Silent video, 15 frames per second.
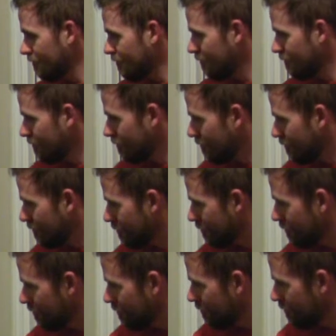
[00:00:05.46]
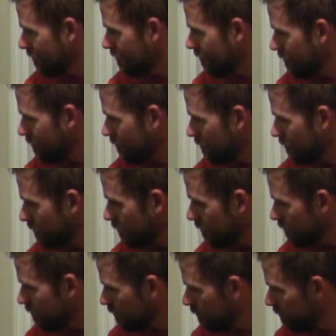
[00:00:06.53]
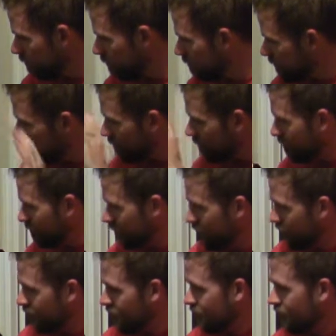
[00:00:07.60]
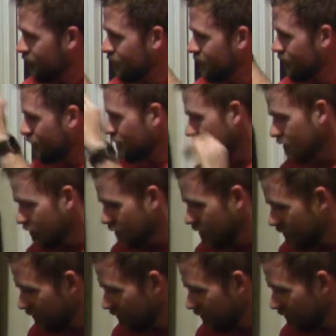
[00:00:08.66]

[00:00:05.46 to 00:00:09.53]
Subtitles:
[no speech]